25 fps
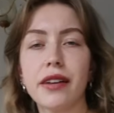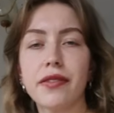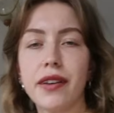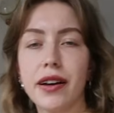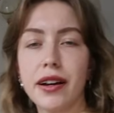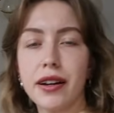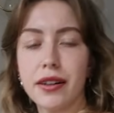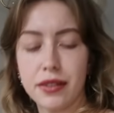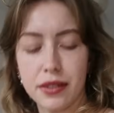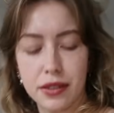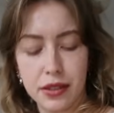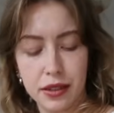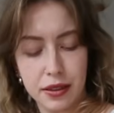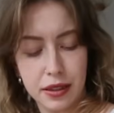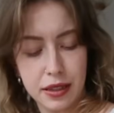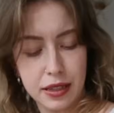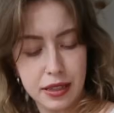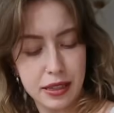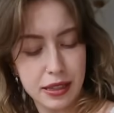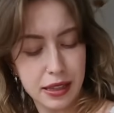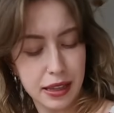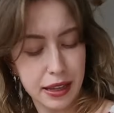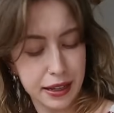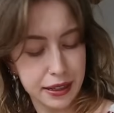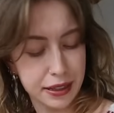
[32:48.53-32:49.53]
I found the
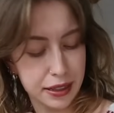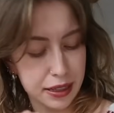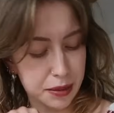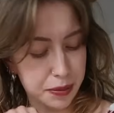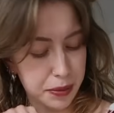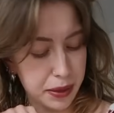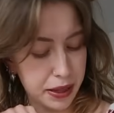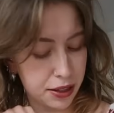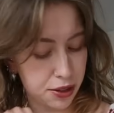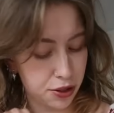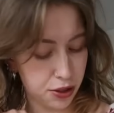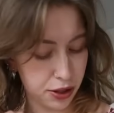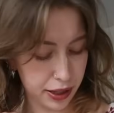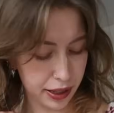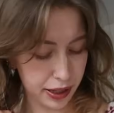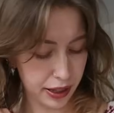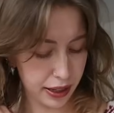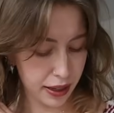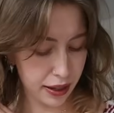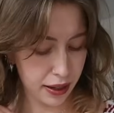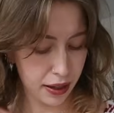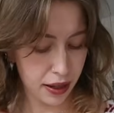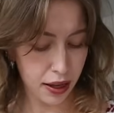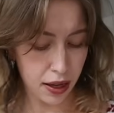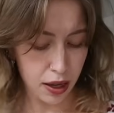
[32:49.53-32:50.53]
slightest bit
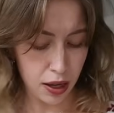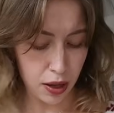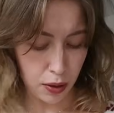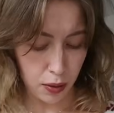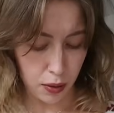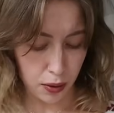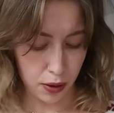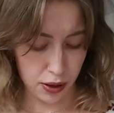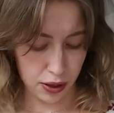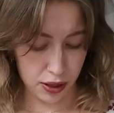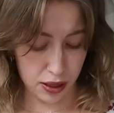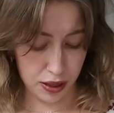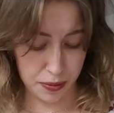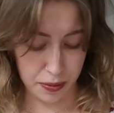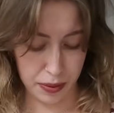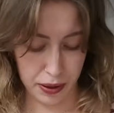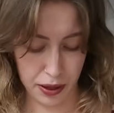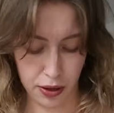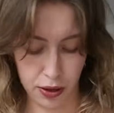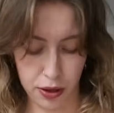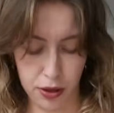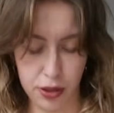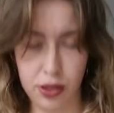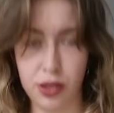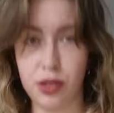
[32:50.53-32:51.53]
tricky was,
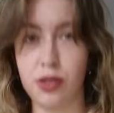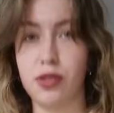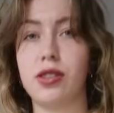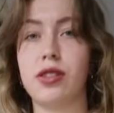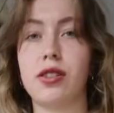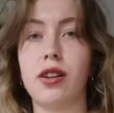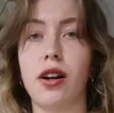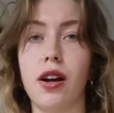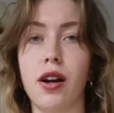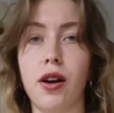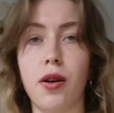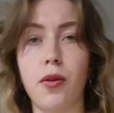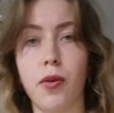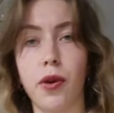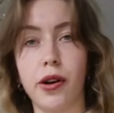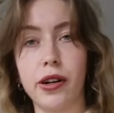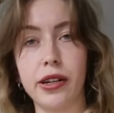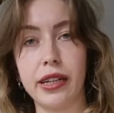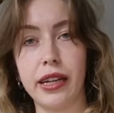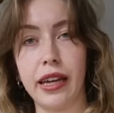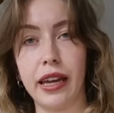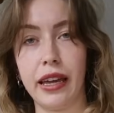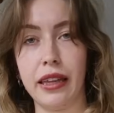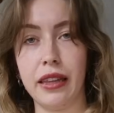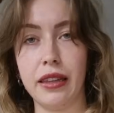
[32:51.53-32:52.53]
because you start
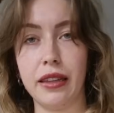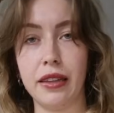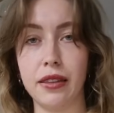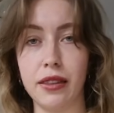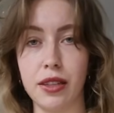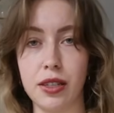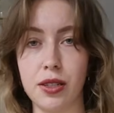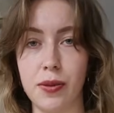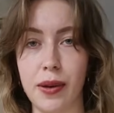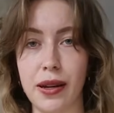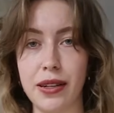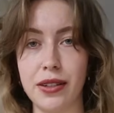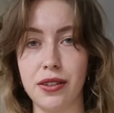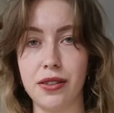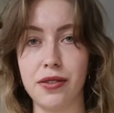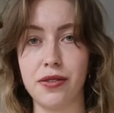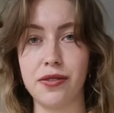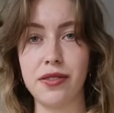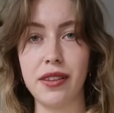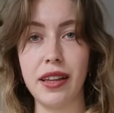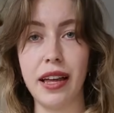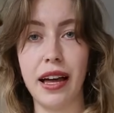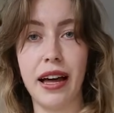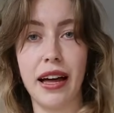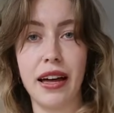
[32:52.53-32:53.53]
working the sweater
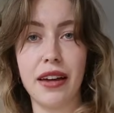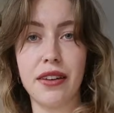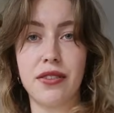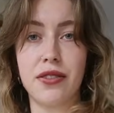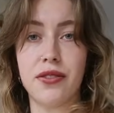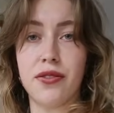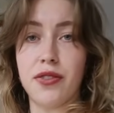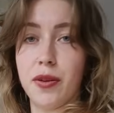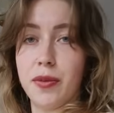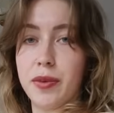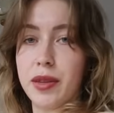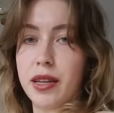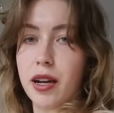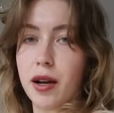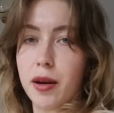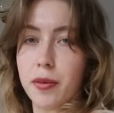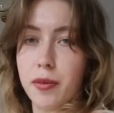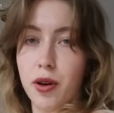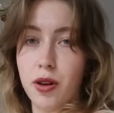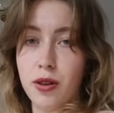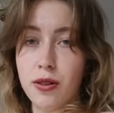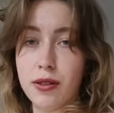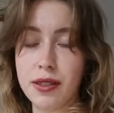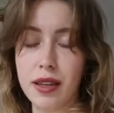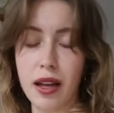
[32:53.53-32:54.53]
flat from the
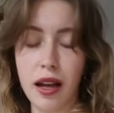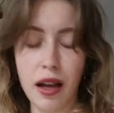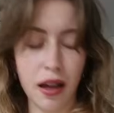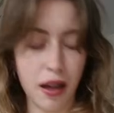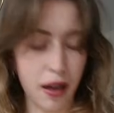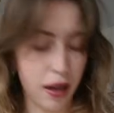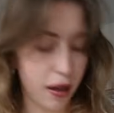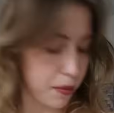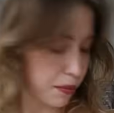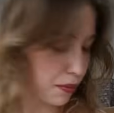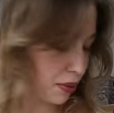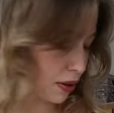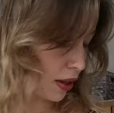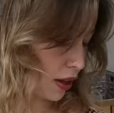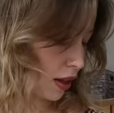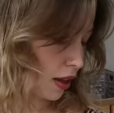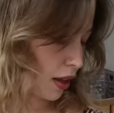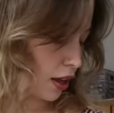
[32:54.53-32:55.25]
armholes up,